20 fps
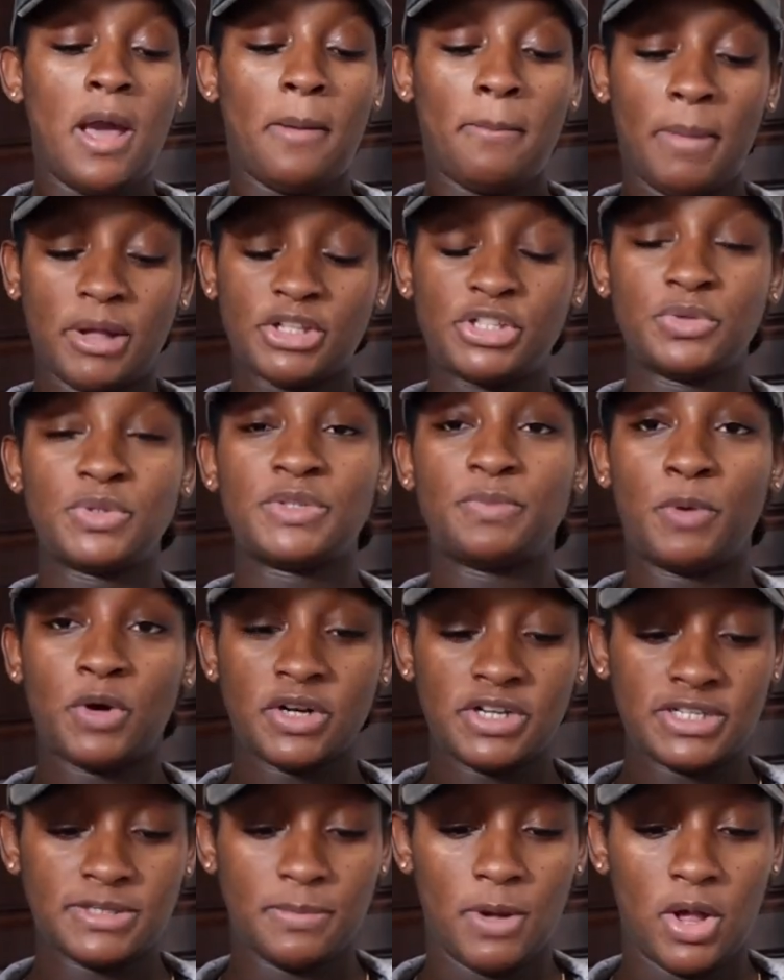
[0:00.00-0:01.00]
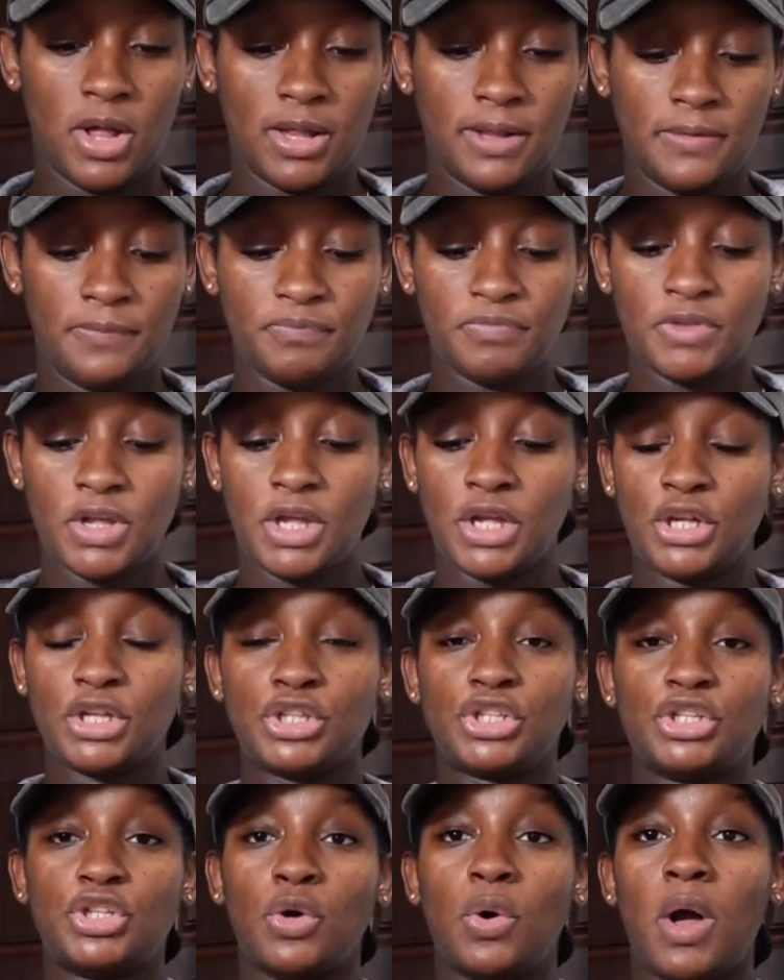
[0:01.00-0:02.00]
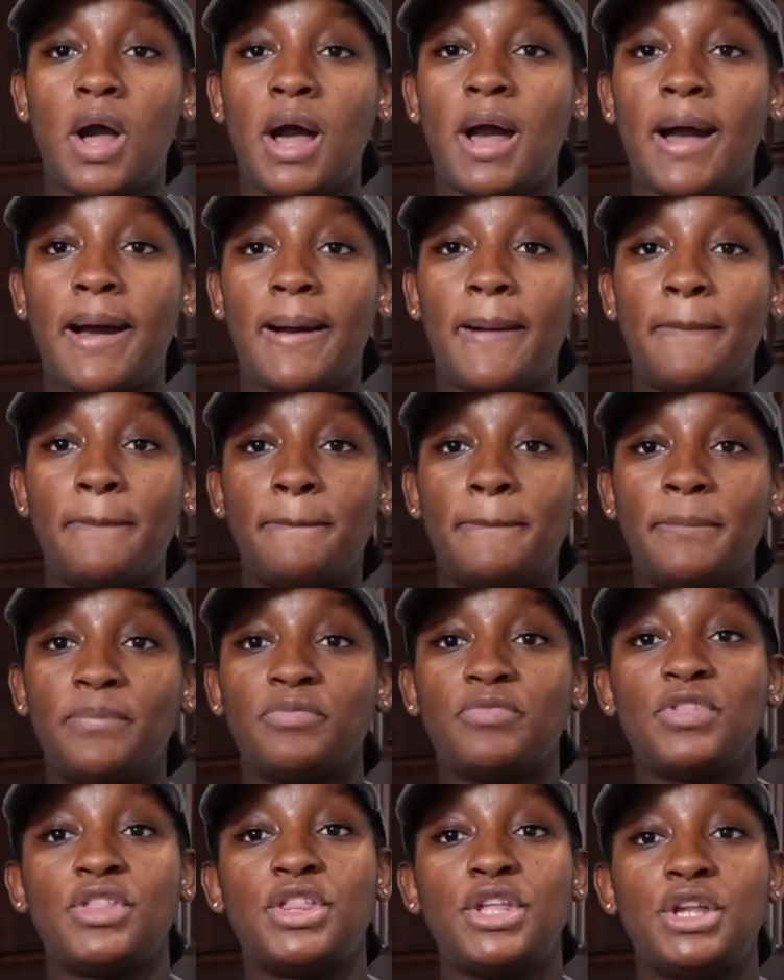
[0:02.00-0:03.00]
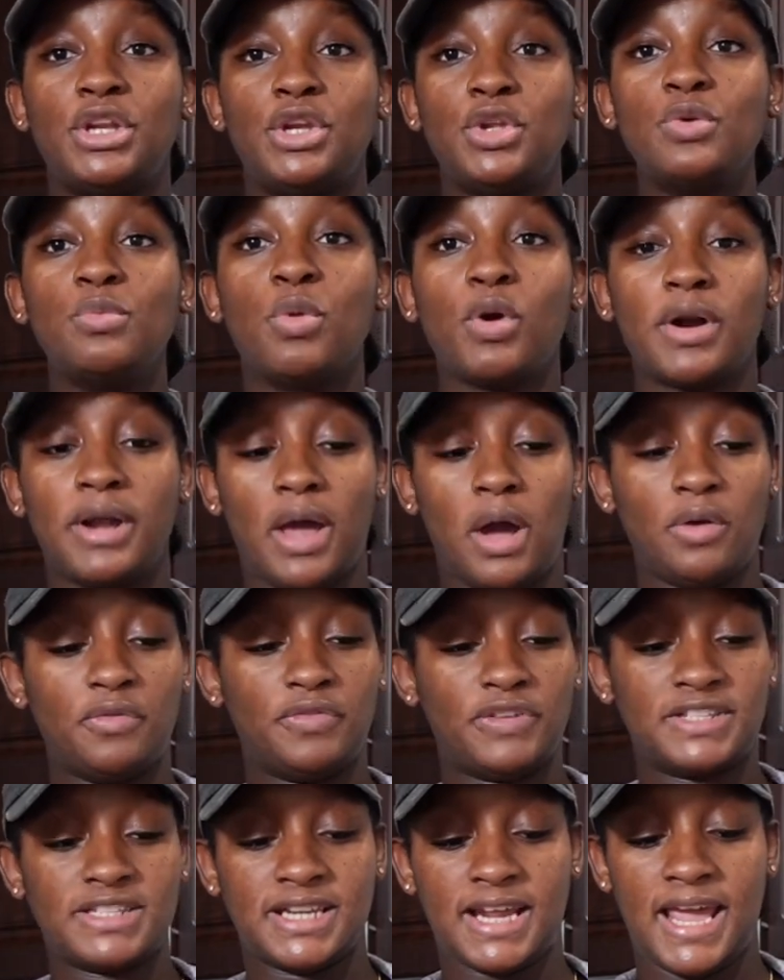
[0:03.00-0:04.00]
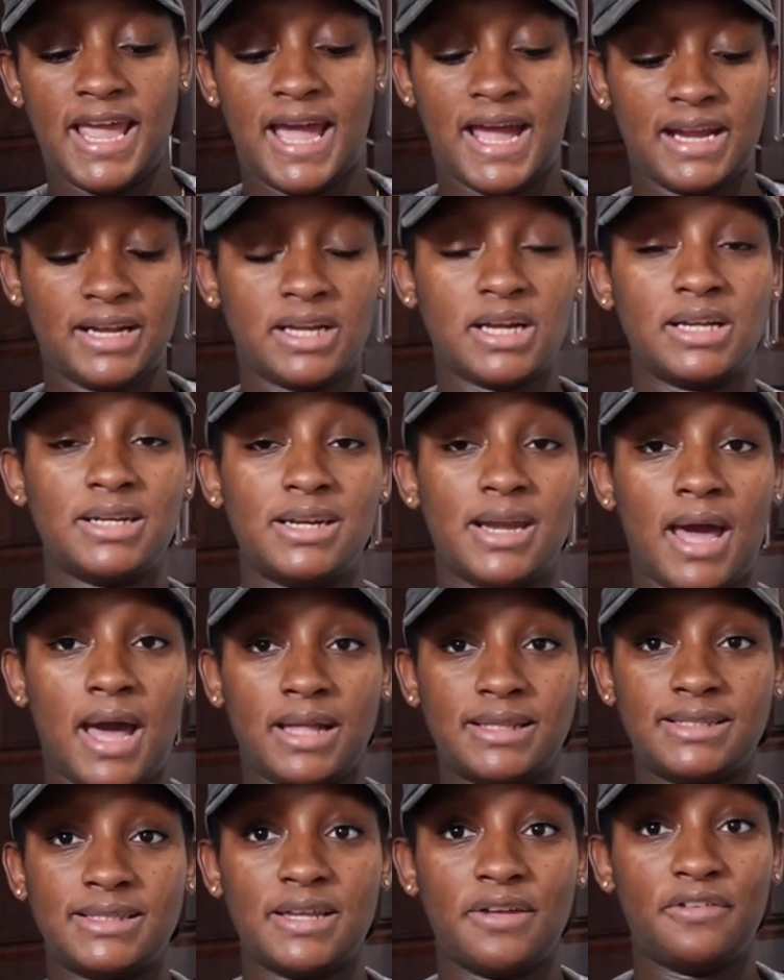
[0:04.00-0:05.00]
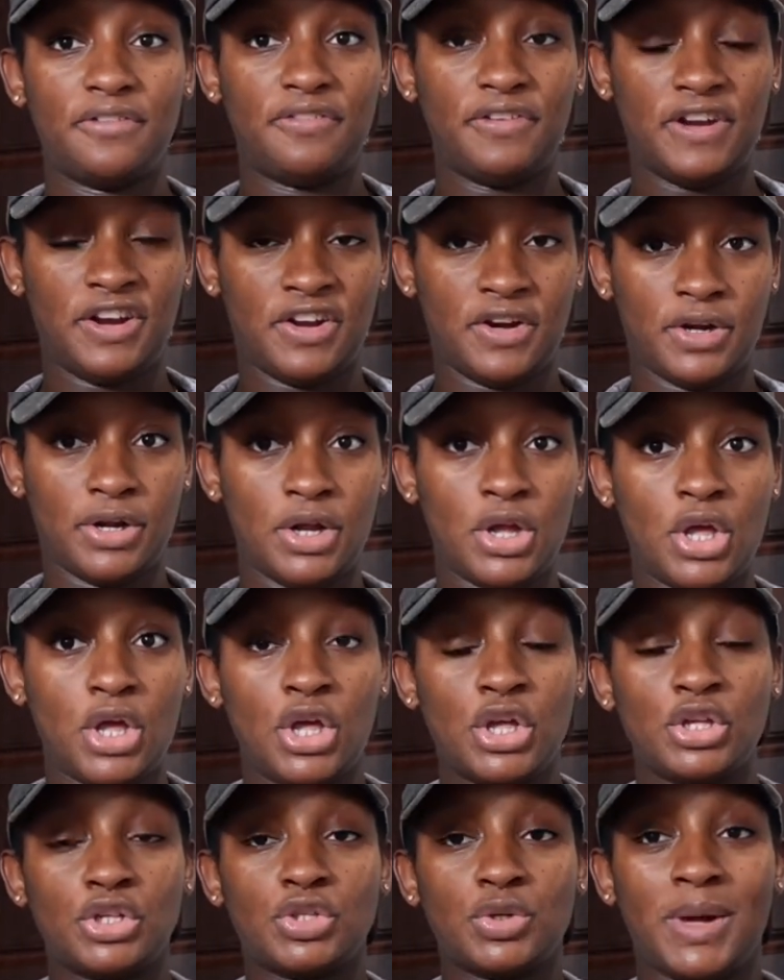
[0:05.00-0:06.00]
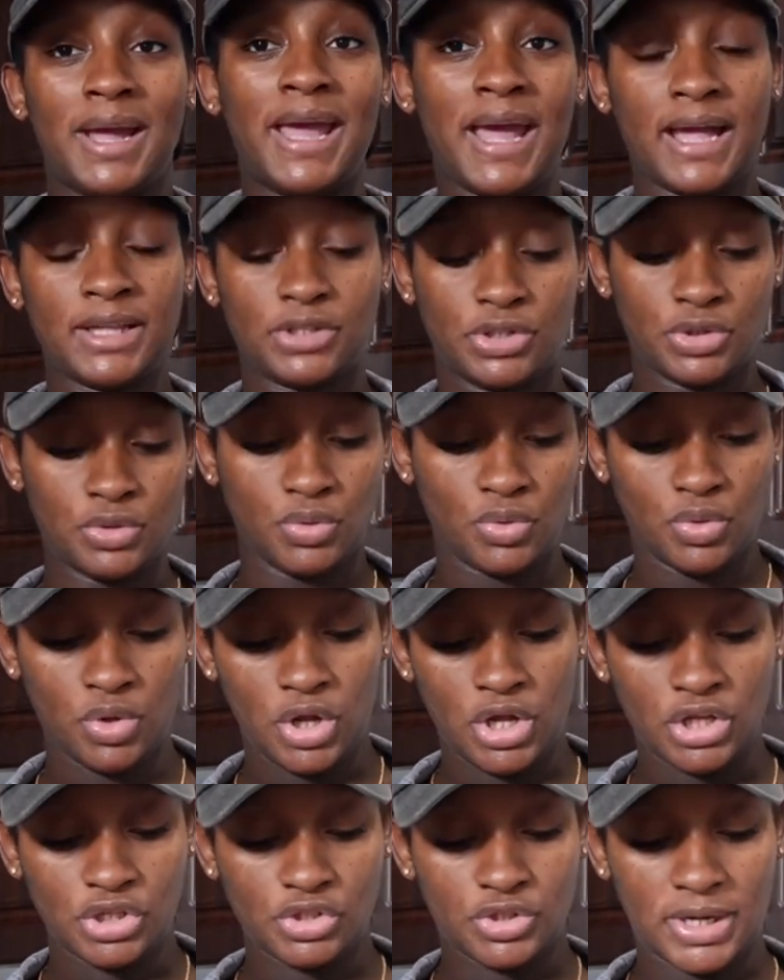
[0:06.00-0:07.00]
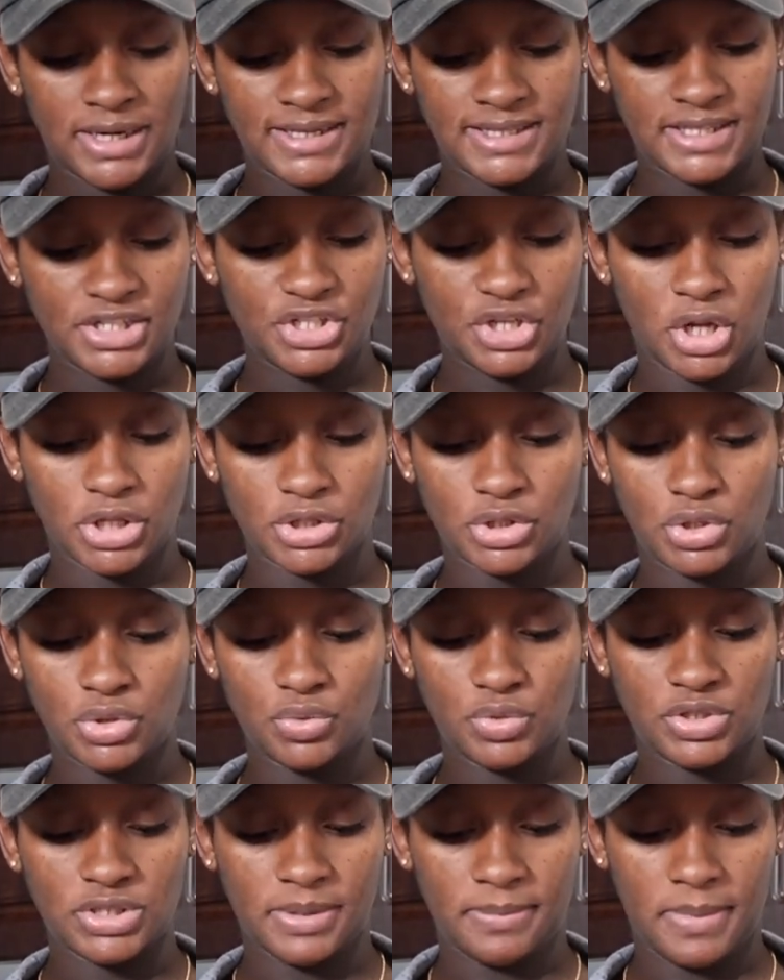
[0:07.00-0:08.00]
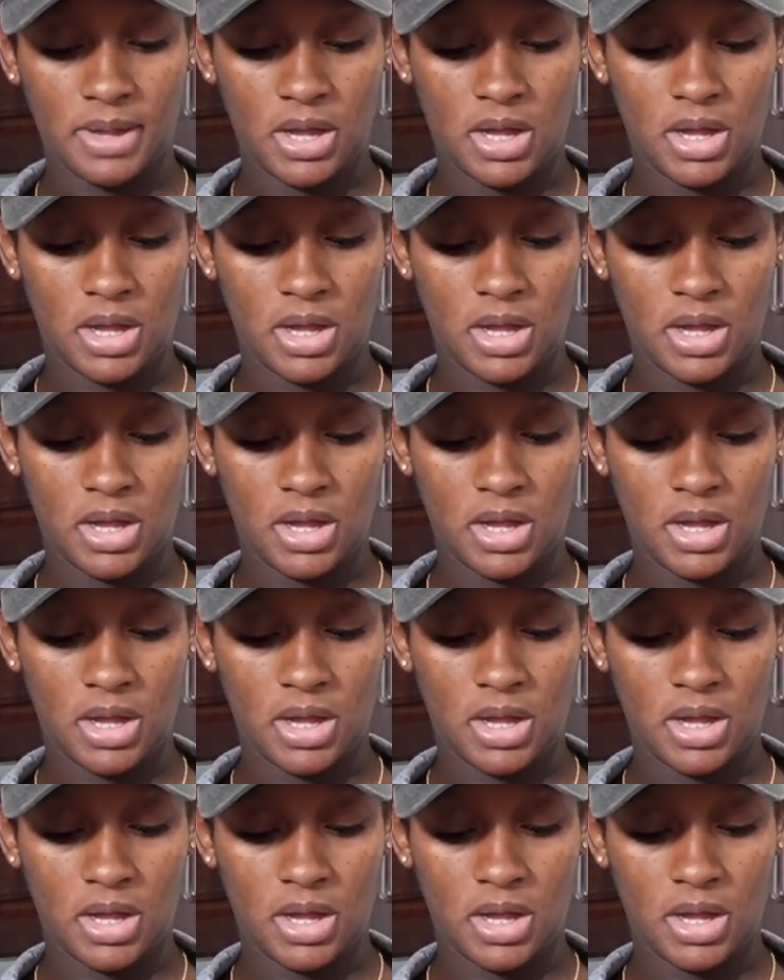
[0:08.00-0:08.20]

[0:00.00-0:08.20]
But she was born small. So the newborn outfits that I had could not fit her. So I had to transition to some,